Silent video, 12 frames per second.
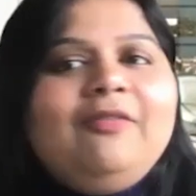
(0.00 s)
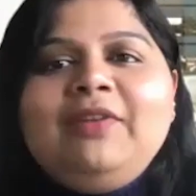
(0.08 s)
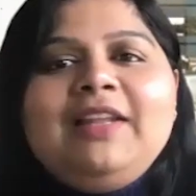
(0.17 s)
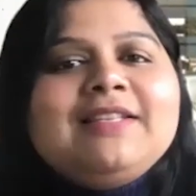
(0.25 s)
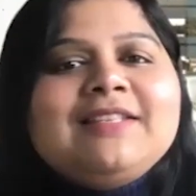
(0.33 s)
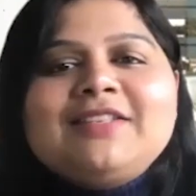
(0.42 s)

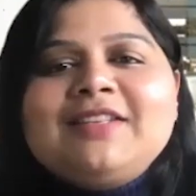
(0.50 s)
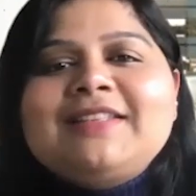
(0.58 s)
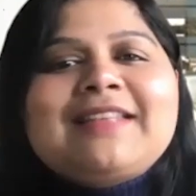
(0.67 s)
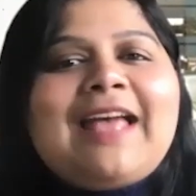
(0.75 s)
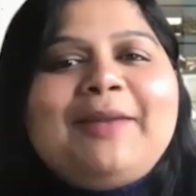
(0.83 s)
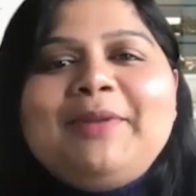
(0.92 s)
Let's
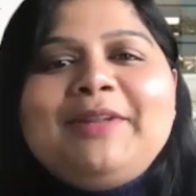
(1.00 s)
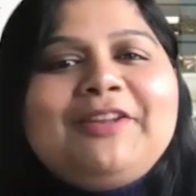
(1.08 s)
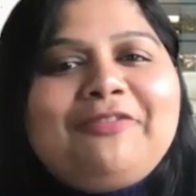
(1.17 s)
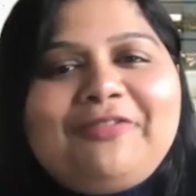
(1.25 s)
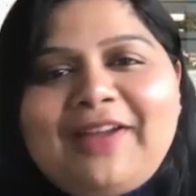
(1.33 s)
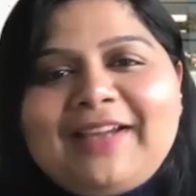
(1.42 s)
just admit
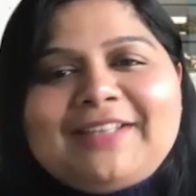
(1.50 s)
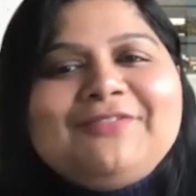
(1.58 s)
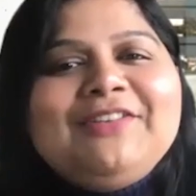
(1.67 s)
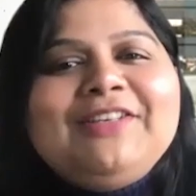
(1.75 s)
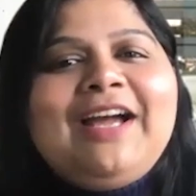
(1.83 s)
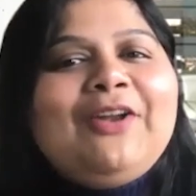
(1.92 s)
the fact,
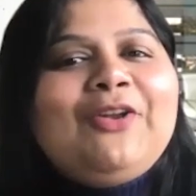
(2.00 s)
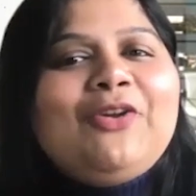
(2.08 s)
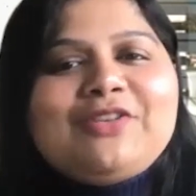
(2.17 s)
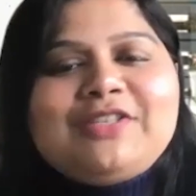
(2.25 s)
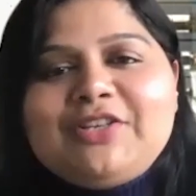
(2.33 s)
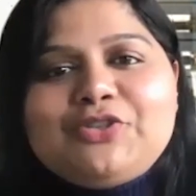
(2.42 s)
we are
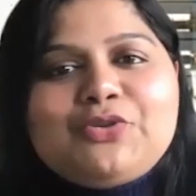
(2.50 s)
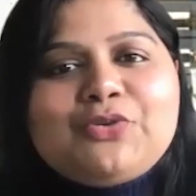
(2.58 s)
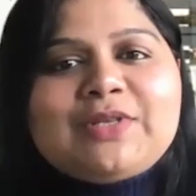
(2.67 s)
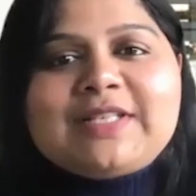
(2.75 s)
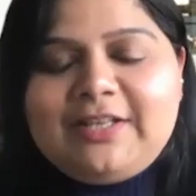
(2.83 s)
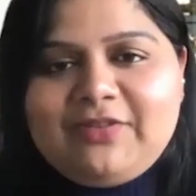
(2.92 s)
not here to do
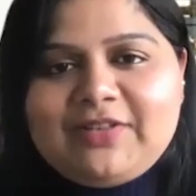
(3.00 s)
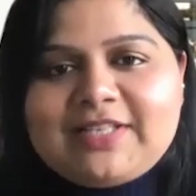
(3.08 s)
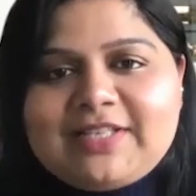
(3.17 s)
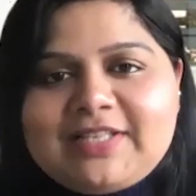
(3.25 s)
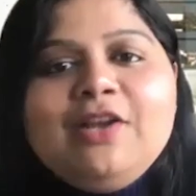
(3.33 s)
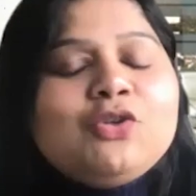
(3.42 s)

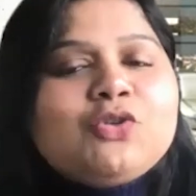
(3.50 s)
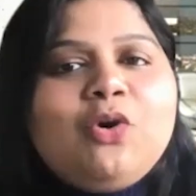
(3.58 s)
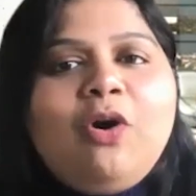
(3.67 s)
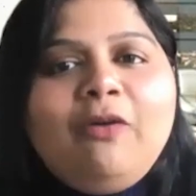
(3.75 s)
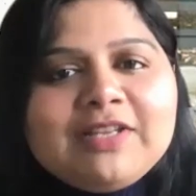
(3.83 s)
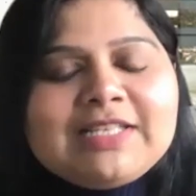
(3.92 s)
service.
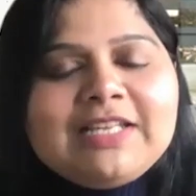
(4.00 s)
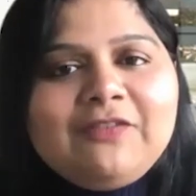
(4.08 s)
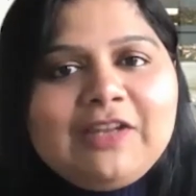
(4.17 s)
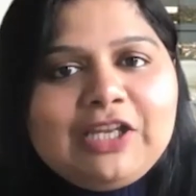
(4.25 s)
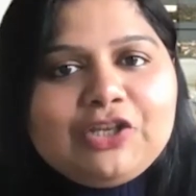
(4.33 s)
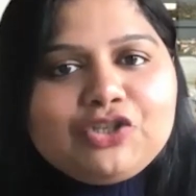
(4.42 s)
So obviously
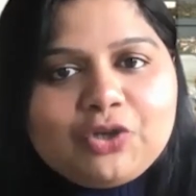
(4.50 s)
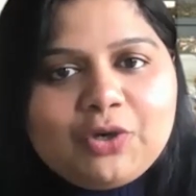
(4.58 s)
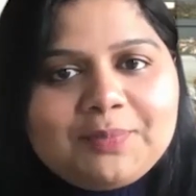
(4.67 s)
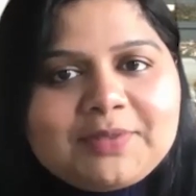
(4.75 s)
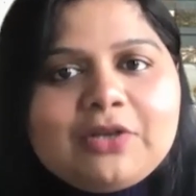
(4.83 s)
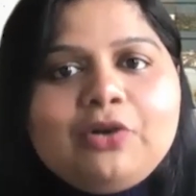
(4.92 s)
we need
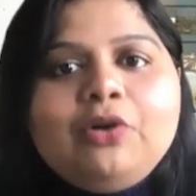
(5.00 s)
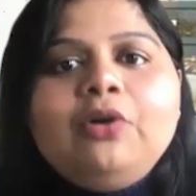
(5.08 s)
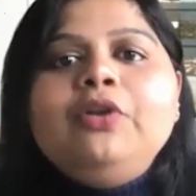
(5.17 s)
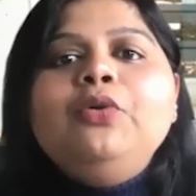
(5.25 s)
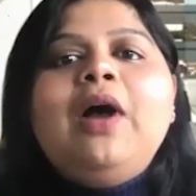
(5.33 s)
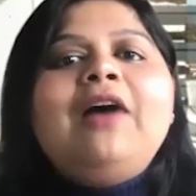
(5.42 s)
jobs. So
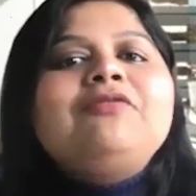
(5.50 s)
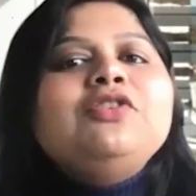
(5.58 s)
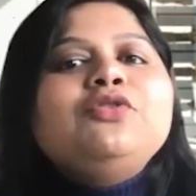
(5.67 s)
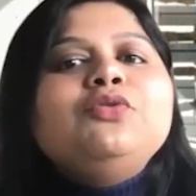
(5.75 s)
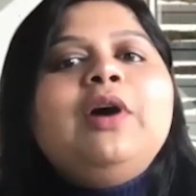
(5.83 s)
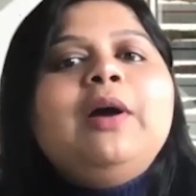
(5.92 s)
you have to
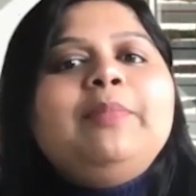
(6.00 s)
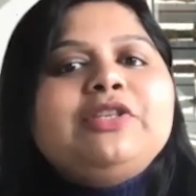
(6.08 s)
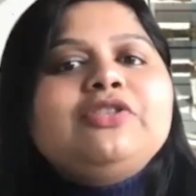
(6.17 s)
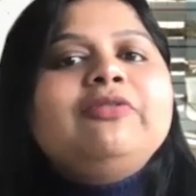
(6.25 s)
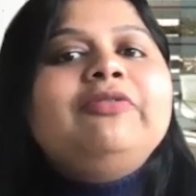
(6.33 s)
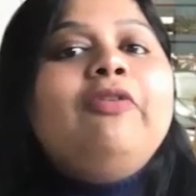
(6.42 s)
do a
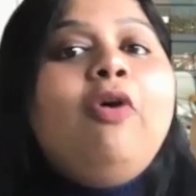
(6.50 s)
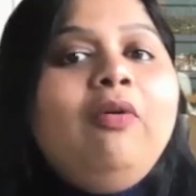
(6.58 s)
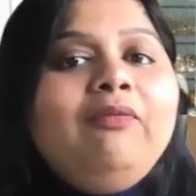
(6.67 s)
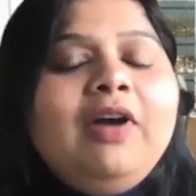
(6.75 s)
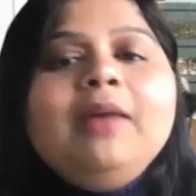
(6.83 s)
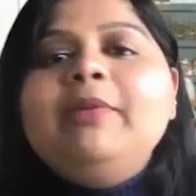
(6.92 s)
bit of
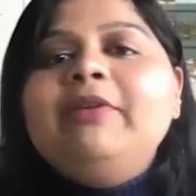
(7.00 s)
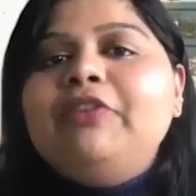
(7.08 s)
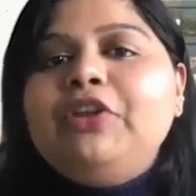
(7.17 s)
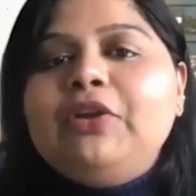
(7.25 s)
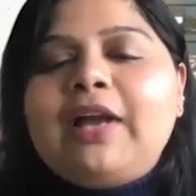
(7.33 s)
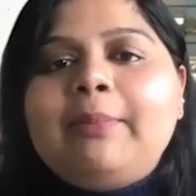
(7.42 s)
homework
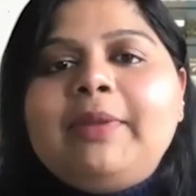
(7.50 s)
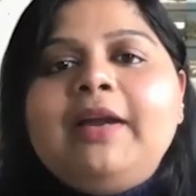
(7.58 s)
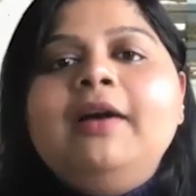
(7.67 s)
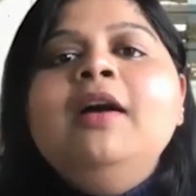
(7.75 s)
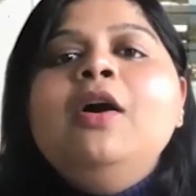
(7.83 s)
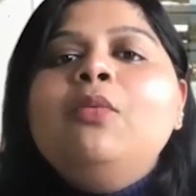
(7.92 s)
before you come
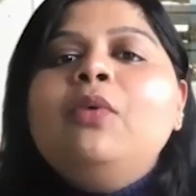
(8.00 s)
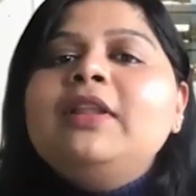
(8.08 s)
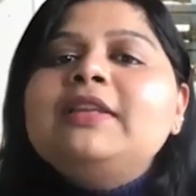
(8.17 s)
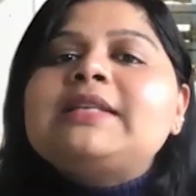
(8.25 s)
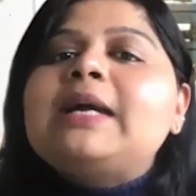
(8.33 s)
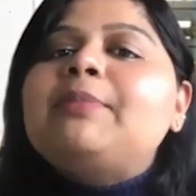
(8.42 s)
here. What are
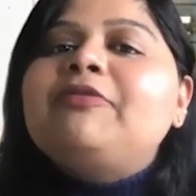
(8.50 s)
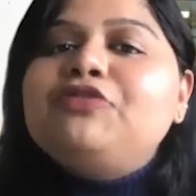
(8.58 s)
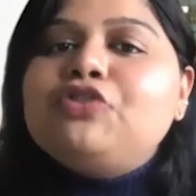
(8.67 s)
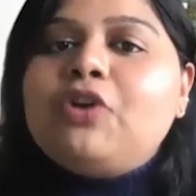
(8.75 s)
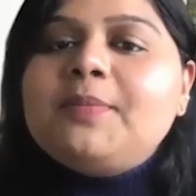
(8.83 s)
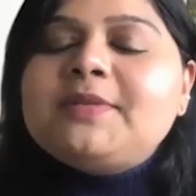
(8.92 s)
the type of
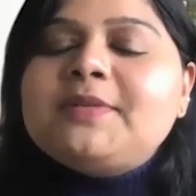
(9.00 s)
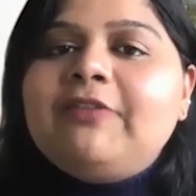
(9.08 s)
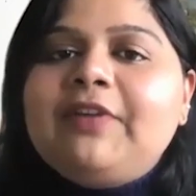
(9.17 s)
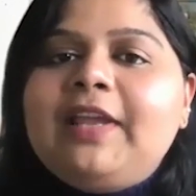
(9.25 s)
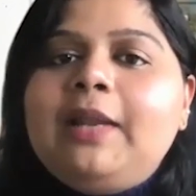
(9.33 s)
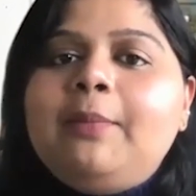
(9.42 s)
jobs
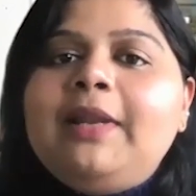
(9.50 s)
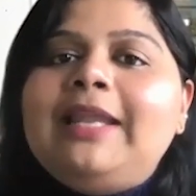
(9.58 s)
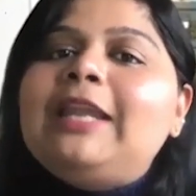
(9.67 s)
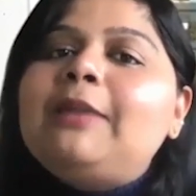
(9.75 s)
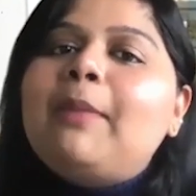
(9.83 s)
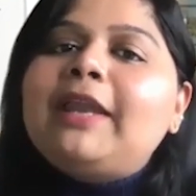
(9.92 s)
available?
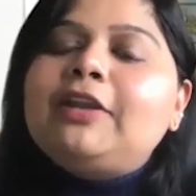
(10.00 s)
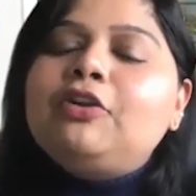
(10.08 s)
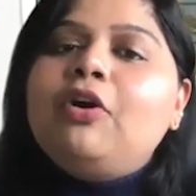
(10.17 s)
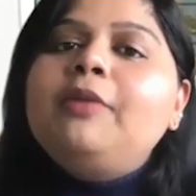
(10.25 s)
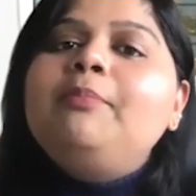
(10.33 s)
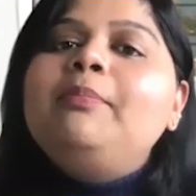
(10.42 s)
It might
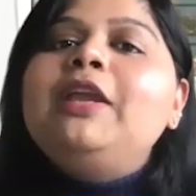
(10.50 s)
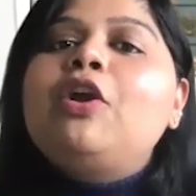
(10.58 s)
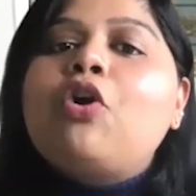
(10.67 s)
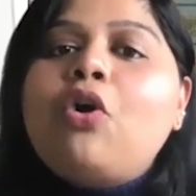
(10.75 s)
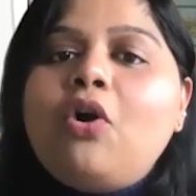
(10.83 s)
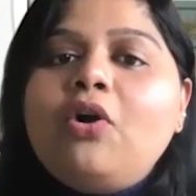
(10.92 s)
not be
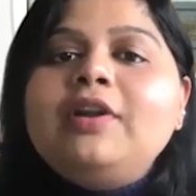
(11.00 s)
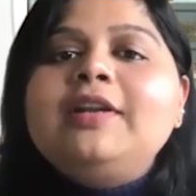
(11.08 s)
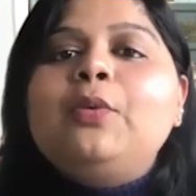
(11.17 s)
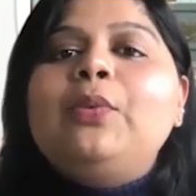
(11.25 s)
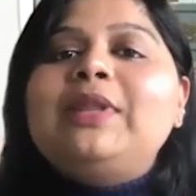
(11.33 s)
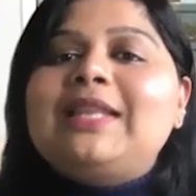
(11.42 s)

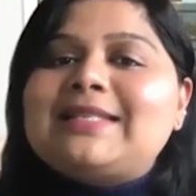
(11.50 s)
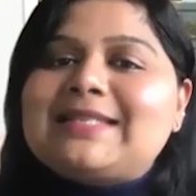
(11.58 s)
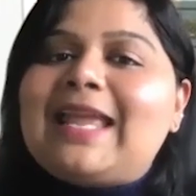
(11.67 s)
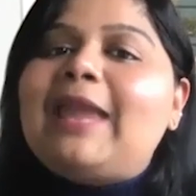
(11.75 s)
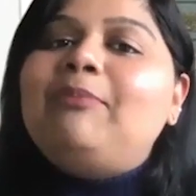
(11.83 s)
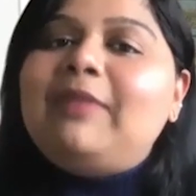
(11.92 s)
called with the
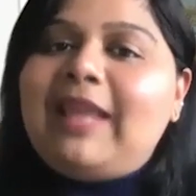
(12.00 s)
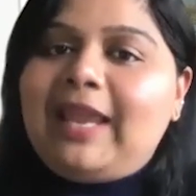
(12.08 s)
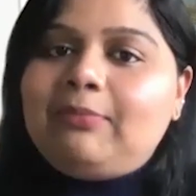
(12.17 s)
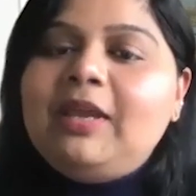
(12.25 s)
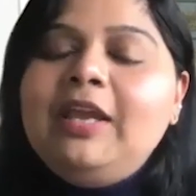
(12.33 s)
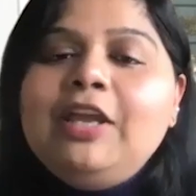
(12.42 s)
same
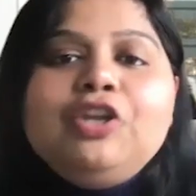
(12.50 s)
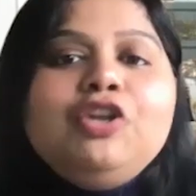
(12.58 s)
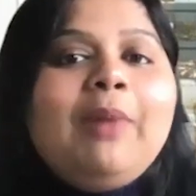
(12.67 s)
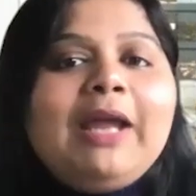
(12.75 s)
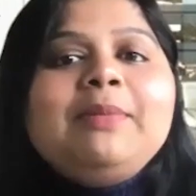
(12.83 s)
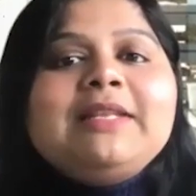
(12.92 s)
name. You
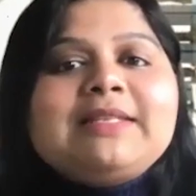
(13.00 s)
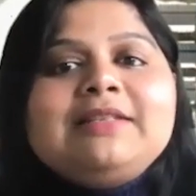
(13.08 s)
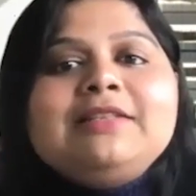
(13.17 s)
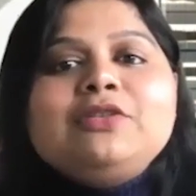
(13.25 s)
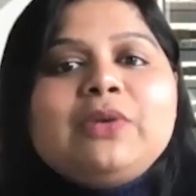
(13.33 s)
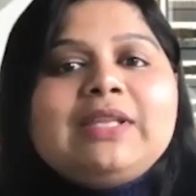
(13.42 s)
might be
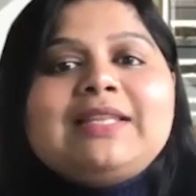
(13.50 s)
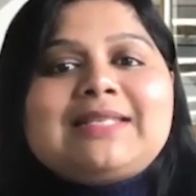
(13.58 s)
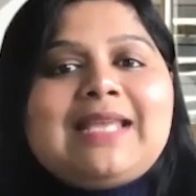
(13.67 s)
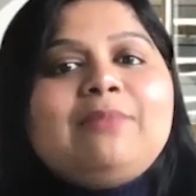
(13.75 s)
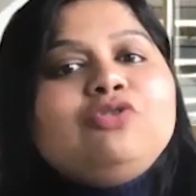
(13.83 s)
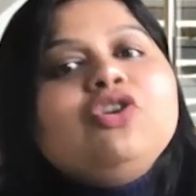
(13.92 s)
still doing the
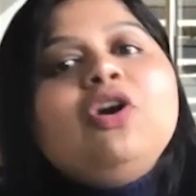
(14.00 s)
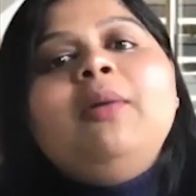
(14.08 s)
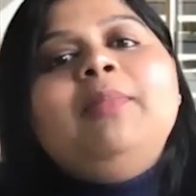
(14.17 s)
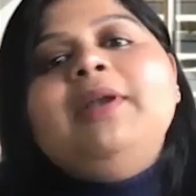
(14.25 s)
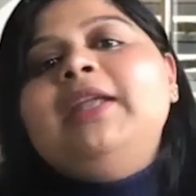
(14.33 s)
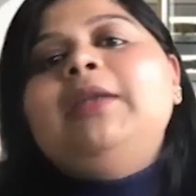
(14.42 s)
same
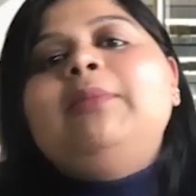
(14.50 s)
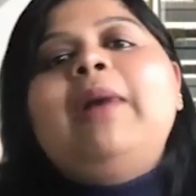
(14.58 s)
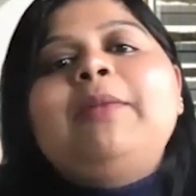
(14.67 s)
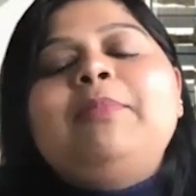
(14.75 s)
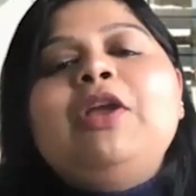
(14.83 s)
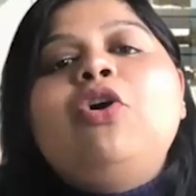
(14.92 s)
job, but it
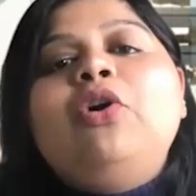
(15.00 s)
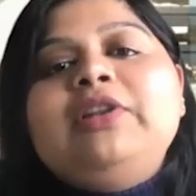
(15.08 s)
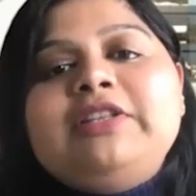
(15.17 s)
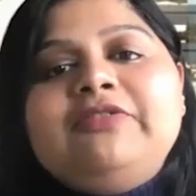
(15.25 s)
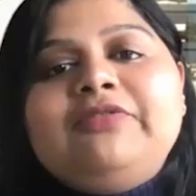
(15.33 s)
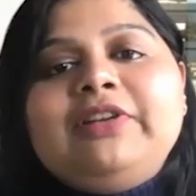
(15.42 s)
might be
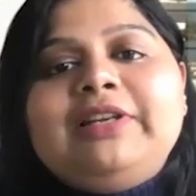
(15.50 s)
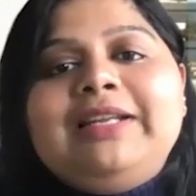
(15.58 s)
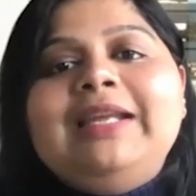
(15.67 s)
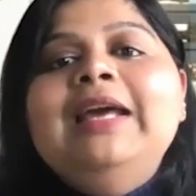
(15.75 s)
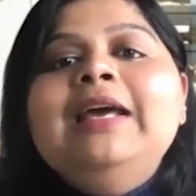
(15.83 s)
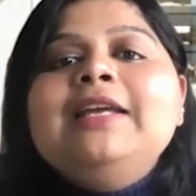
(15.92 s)
called
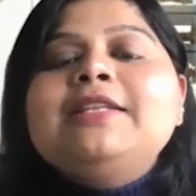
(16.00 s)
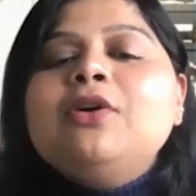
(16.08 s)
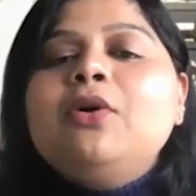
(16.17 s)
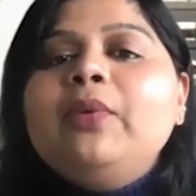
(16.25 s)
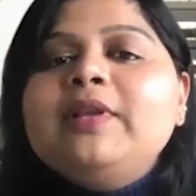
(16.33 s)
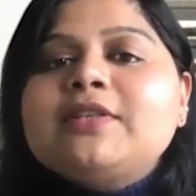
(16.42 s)
differently. It's
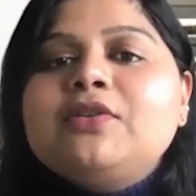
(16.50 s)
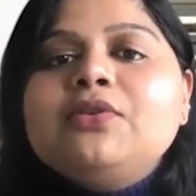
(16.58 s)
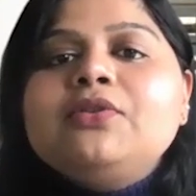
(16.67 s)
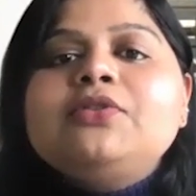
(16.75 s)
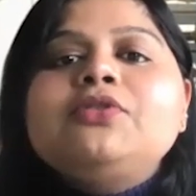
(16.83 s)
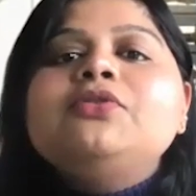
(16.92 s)
always
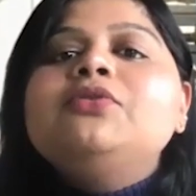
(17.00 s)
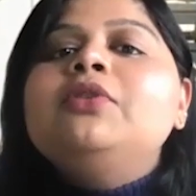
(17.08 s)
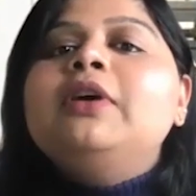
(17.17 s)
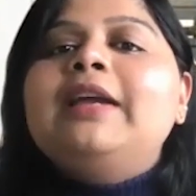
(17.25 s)
good to